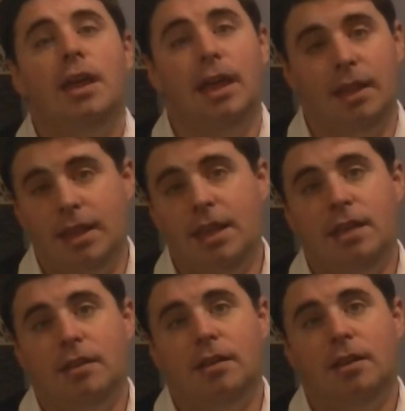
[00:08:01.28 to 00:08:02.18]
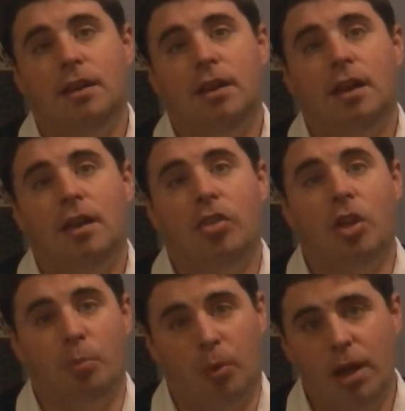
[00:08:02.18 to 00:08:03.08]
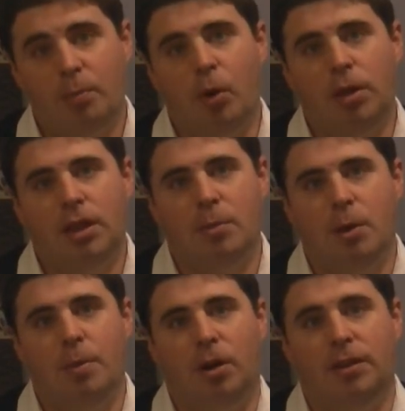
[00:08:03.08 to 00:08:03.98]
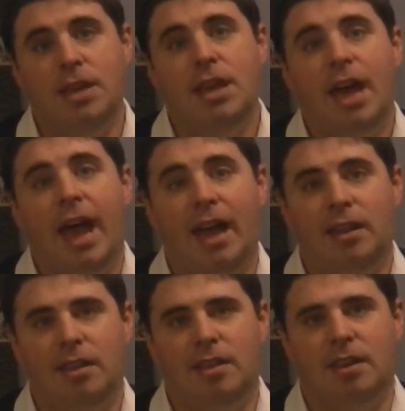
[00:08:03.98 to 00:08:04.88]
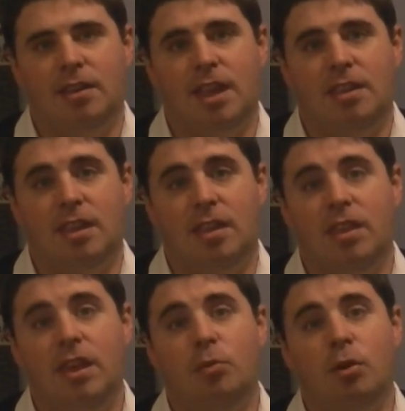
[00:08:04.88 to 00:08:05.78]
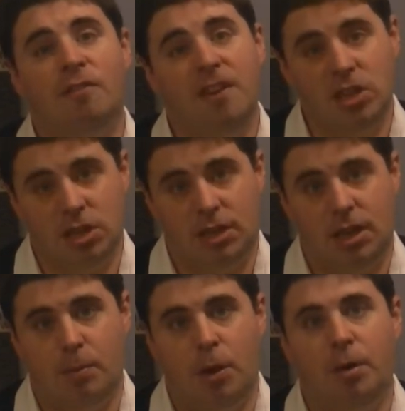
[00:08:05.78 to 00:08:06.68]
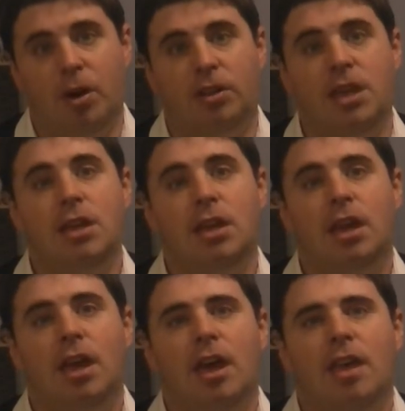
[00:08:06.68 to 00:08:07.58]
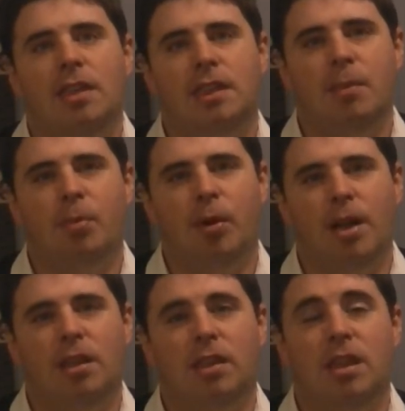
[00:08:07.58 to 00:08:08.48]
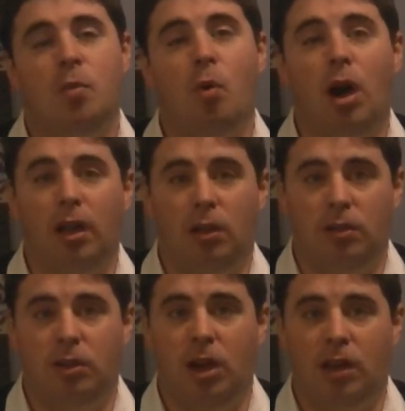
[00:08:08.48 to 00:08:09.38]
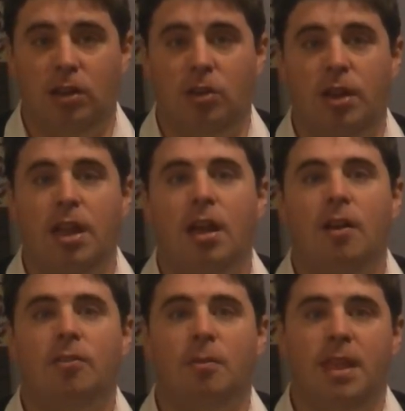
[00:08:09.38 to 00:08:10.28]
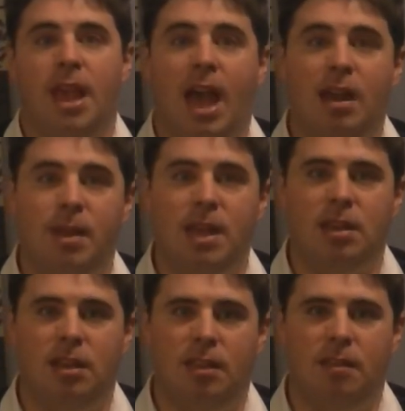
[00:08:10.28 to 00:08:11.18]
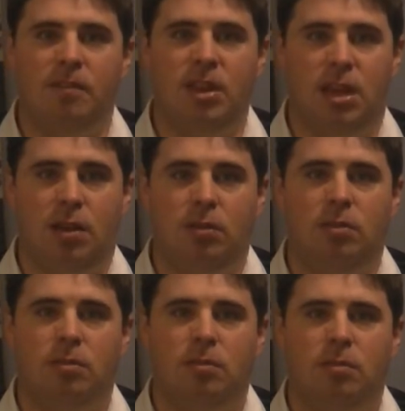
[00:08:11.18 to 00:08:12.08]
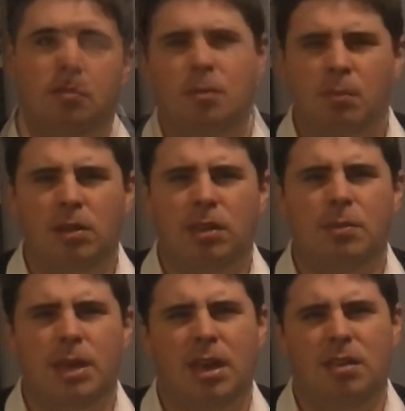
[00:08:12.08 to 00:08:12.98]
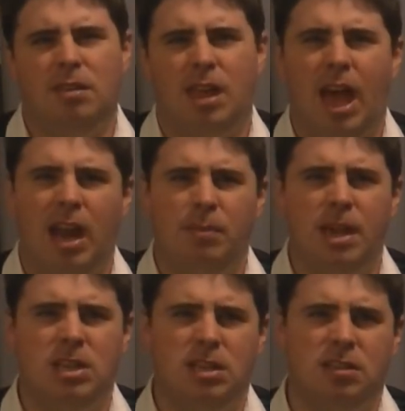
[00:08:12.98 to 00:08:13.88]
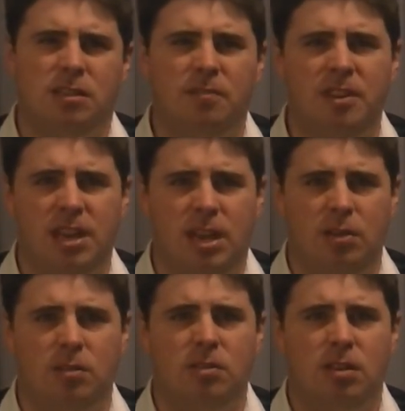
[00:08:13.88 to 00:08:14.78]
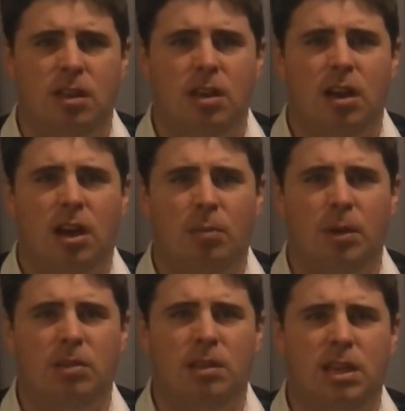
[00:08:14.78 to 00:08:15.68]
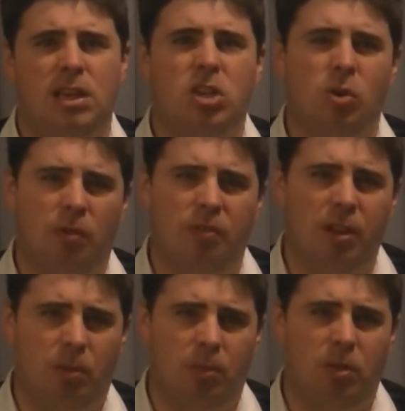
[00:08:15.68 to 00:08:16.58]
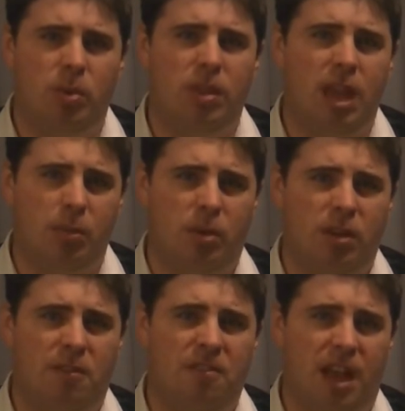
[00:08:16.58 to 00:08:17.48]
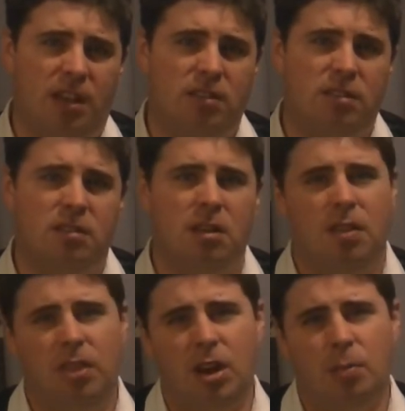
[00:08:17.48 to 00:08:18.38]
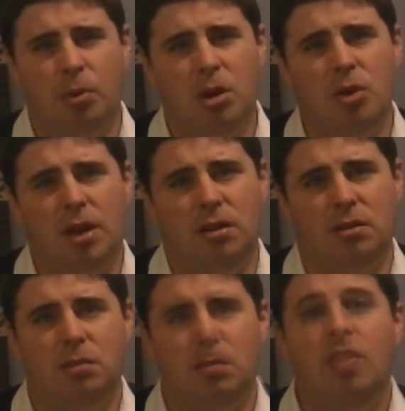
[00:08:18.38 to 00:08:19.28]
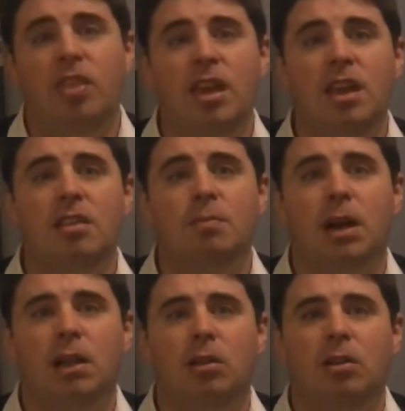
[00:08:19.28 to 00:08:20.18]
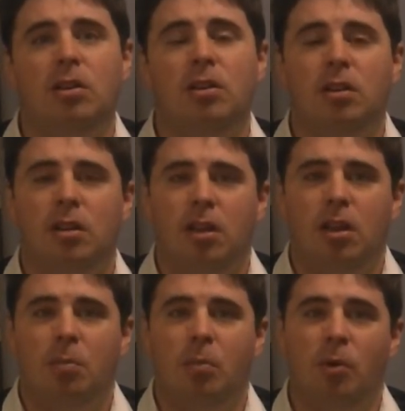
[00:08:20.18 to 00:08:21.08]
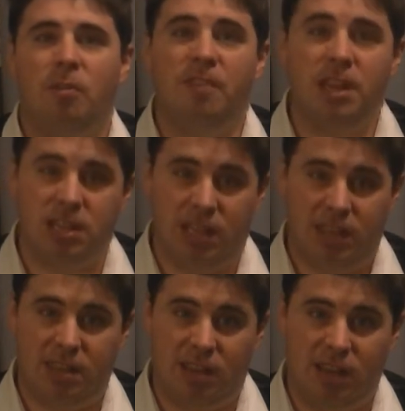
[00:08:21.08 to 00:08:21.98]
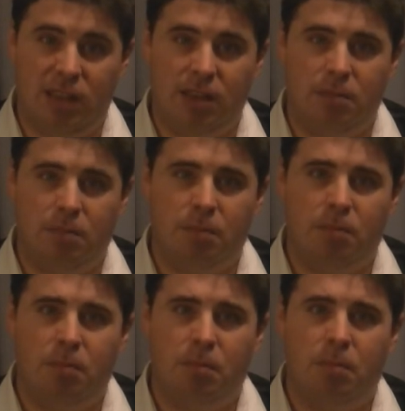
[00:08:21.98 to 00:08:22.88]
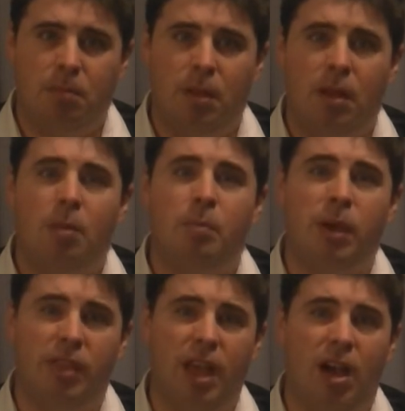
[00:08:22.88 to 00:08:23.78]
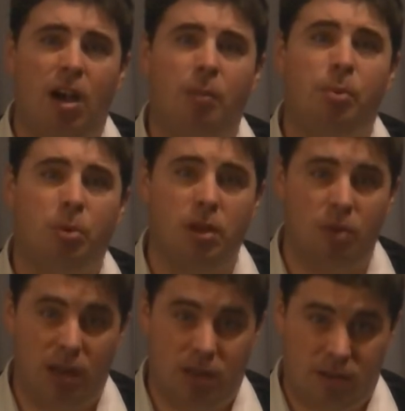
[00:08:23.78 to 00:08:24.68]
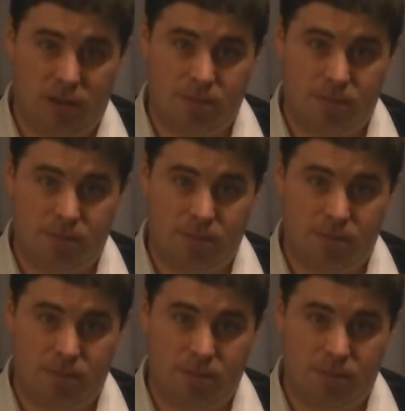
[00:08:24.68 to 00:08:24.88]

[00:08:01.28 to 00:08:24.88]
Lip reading: Indeed, the Breakpoint Demo Party and its successor, the Revision Demo Party, separates the wild category from the animations and videos, mostly because animations and videos are mostly short films with demoish effects that are pre-rendered. These might look more visually stunning, but they are pre-rendered.